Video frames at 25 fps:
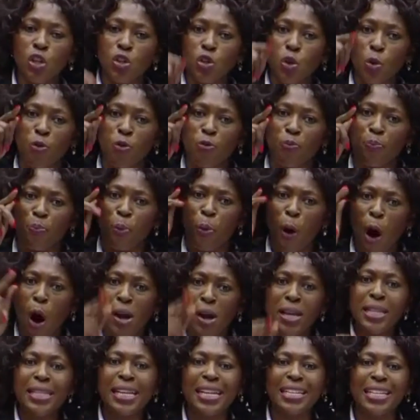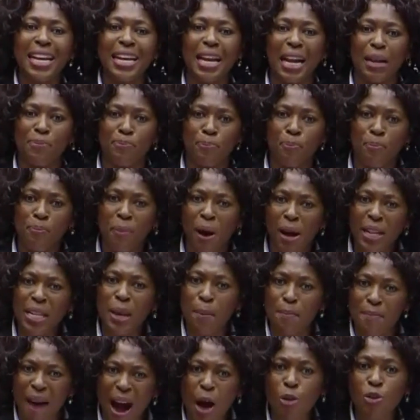to point the
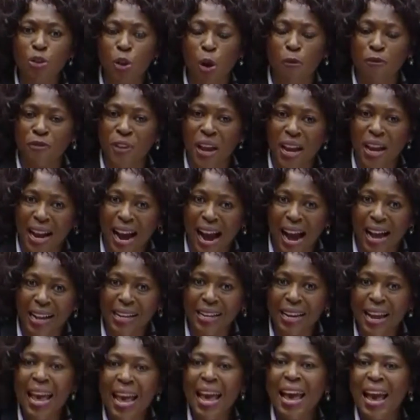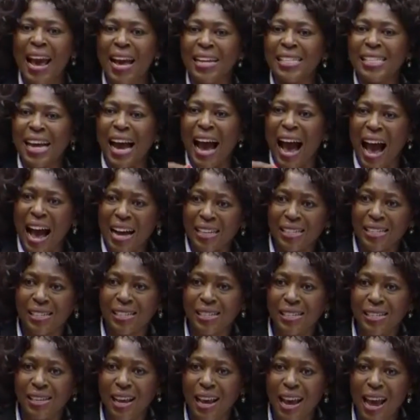mouth of the gun at
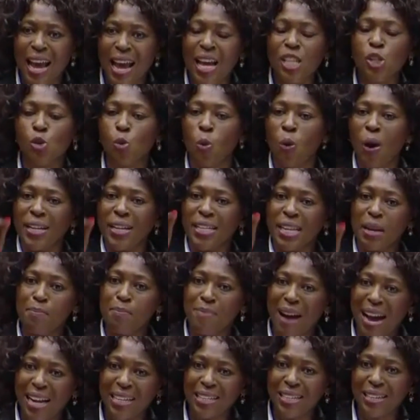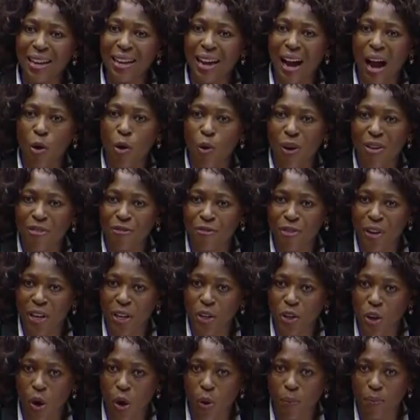us as we were demanding our
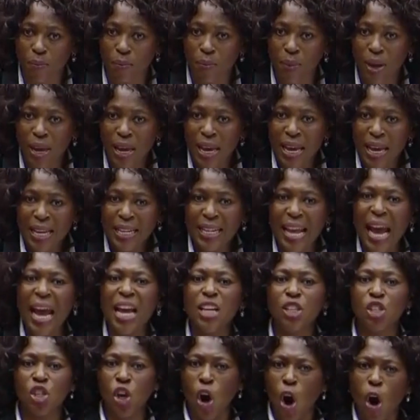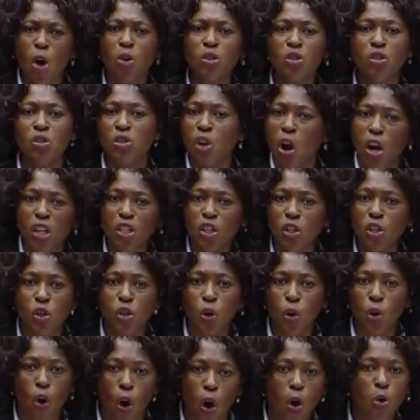freedom. They chose not
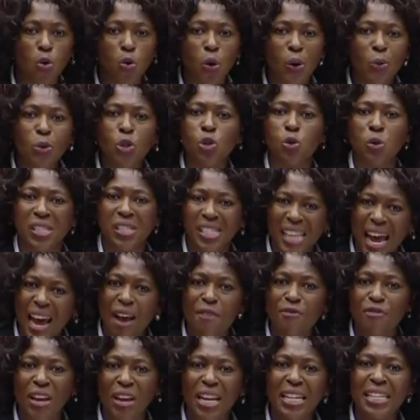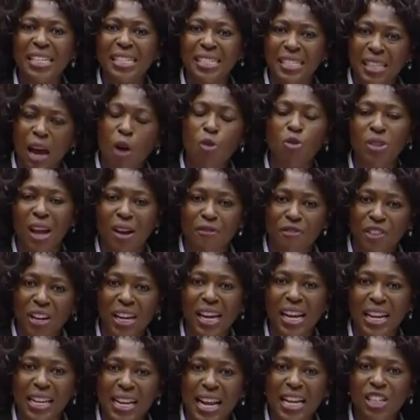to go to serve in the South
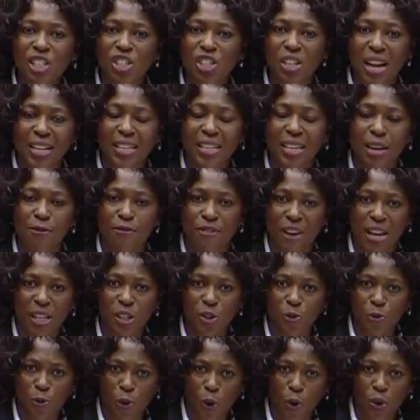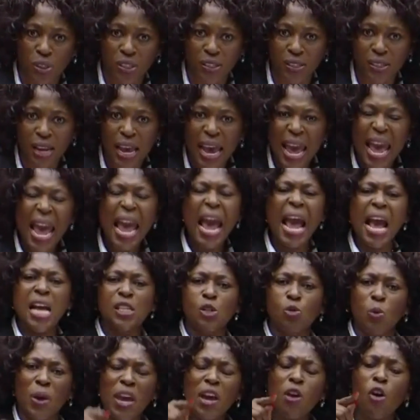African National Defence Force.
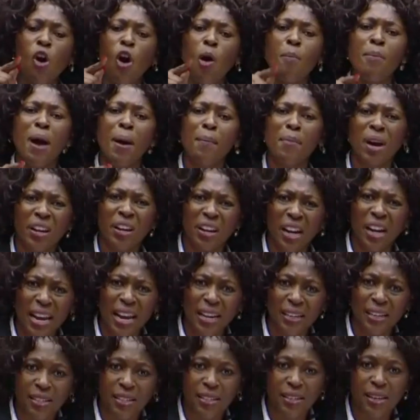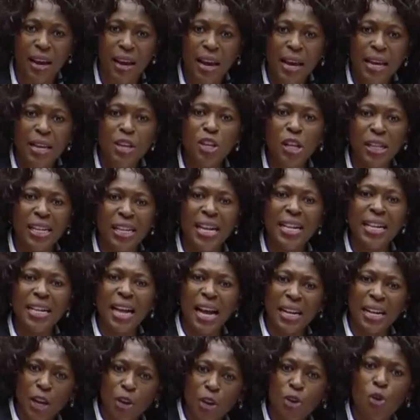As we commemorate
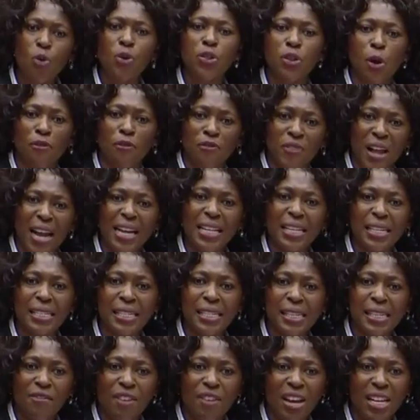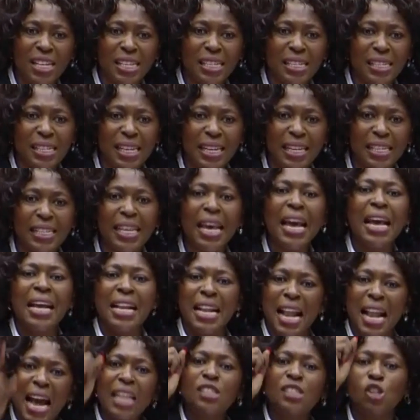the youth of 1976,
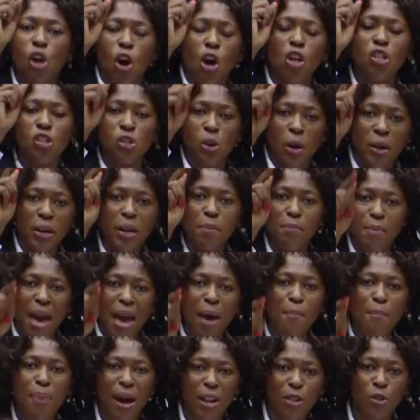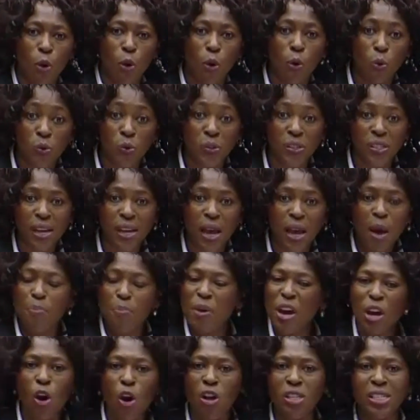let's also remember those,
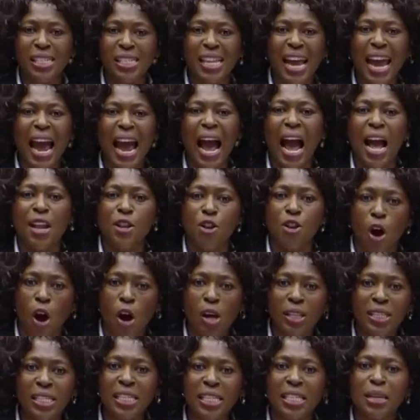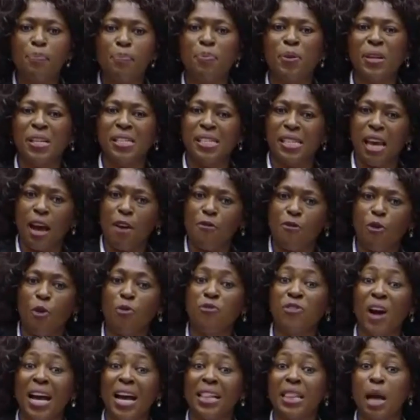because they are not the preserve
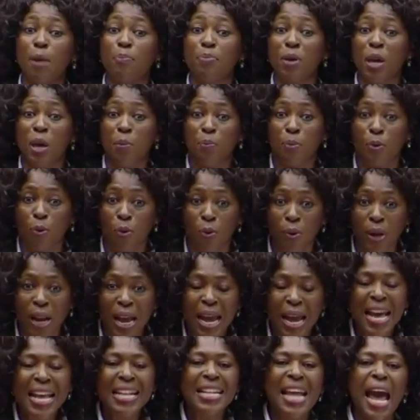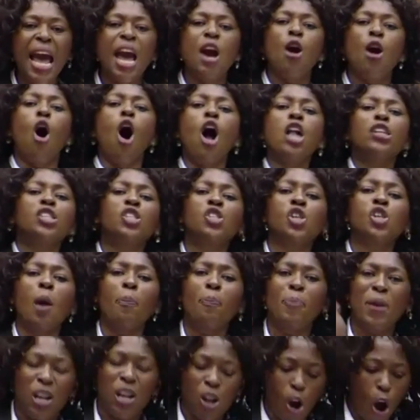of other people. They also
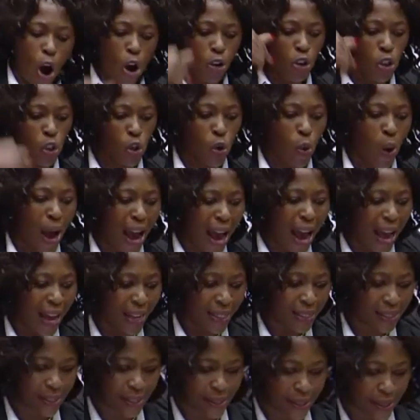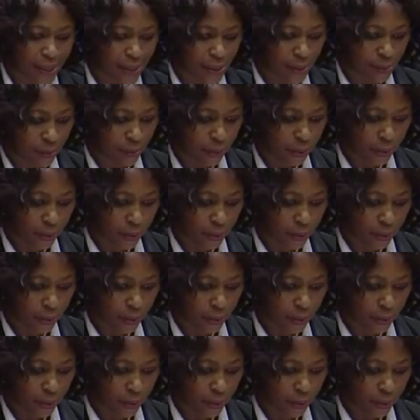belong to us.